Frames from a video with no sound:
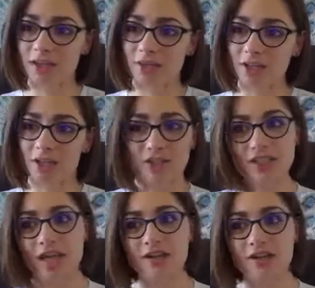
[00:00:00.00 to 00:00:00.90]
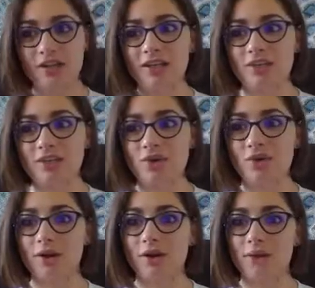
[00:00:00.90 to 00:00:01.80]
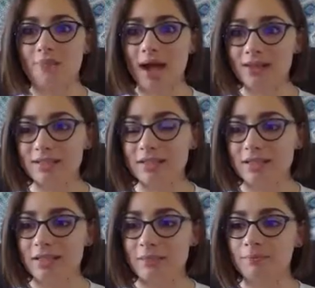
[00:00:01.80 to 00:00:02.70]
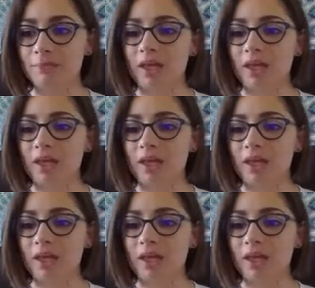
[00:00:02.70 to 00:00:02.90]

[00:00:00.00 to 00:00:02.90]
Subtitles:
and then you're centered in your magnetism,